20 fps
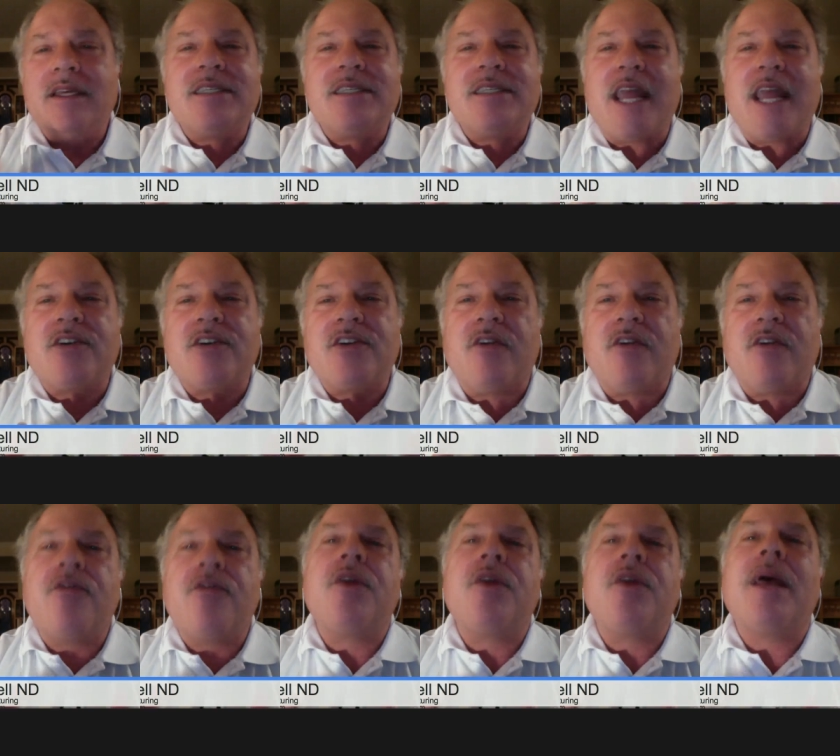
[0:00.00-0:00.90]

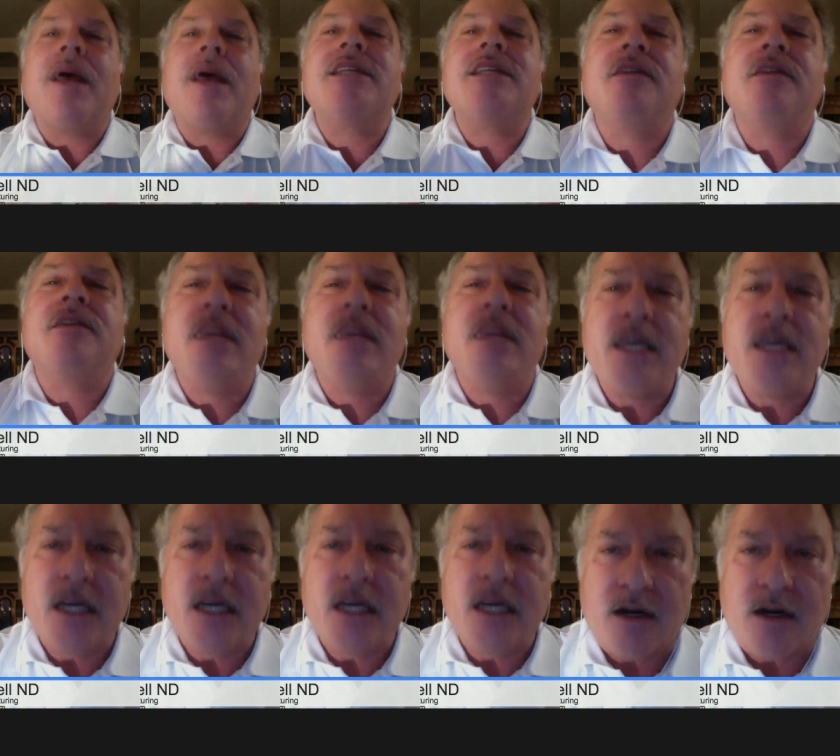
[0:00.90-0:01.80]
schedule for the rest of the
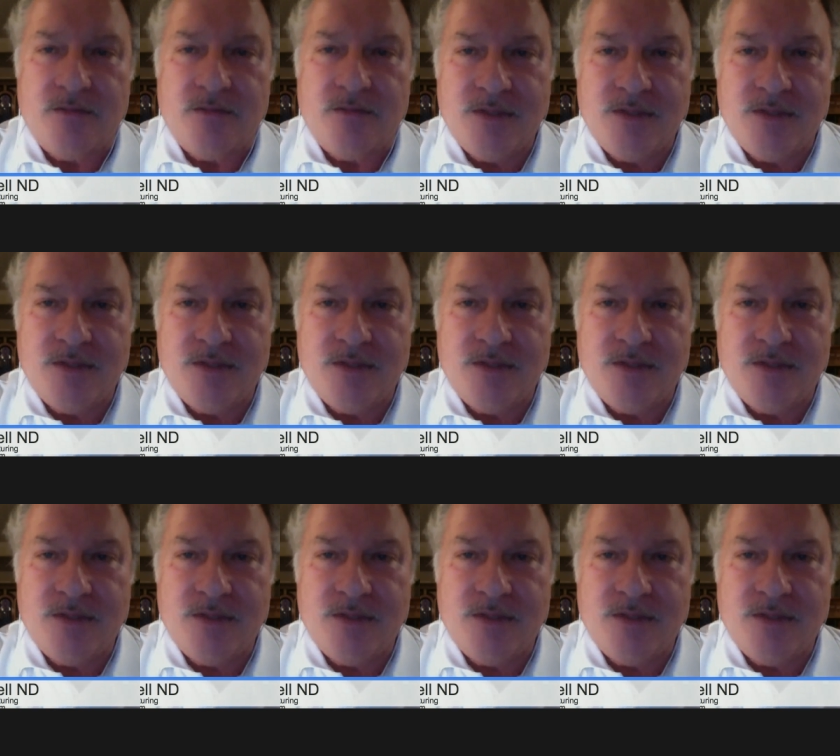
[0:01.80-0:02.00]
year